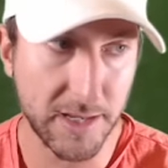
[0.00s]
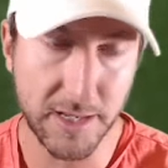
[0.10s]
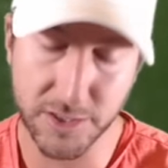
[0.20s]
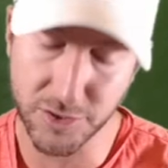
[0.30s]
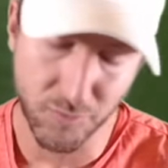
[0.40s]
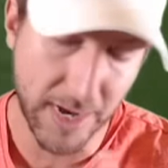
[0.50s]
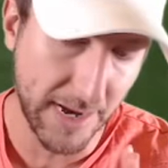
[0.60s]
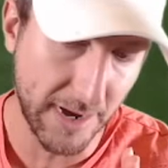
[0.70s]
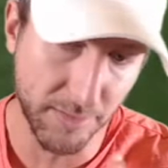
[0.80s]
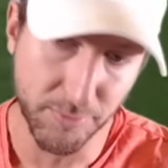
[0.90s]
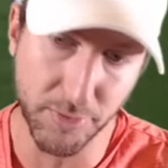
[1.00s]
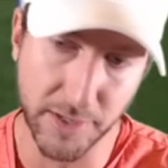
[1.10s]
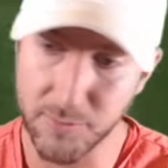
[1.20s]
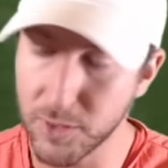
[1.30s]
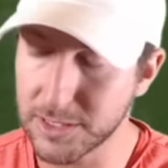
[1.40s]
He just ran out of the
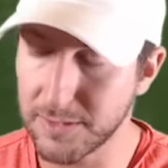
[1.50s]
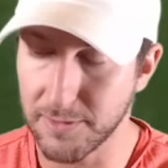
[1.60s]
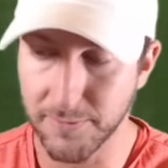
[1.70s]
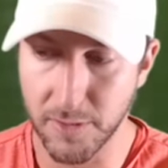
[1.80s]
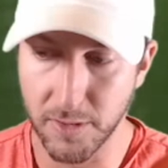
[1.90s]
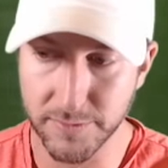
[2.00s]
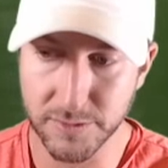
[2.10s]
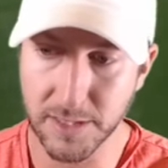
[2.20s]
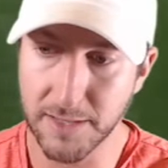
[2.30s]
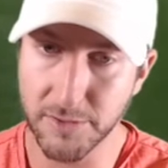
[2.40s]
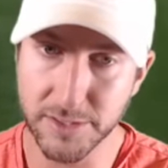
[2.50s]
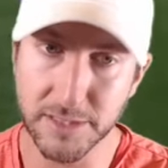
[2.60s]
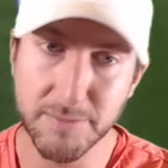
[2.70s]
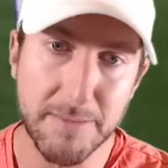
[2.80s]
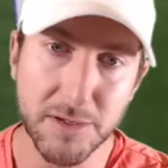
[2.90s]
play. He wasn't even involved. It was 11 on
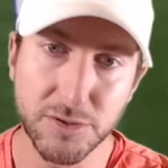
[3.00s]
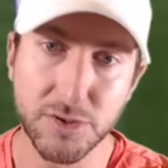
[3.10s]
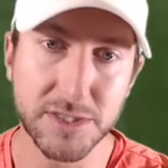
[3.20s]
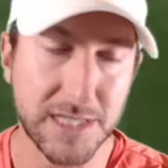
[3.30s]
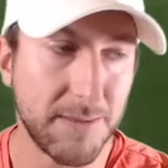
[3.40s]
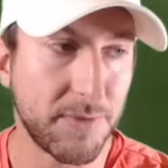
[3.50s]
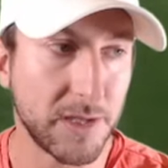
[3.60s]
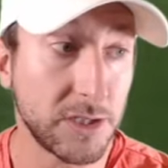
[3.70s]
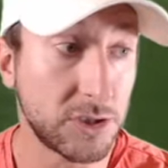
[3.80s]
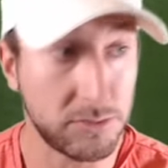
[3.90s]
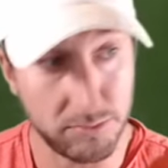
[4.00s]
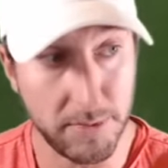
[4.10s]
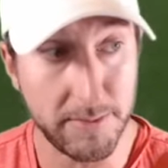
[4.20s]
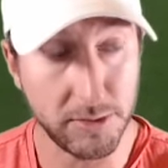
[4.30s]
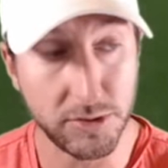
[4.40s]
10. Maybe he'll do the same thing this.
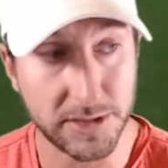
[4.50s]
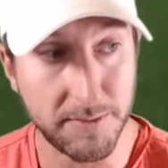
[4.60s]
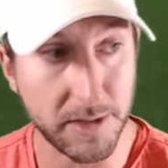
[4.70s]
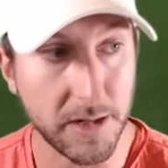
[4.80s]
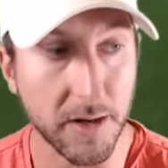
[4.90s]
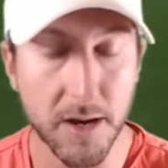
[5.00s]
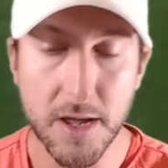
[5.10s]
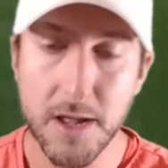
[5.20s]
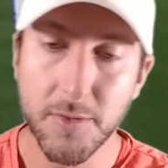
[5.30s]
Maybe he'll do the same thing here.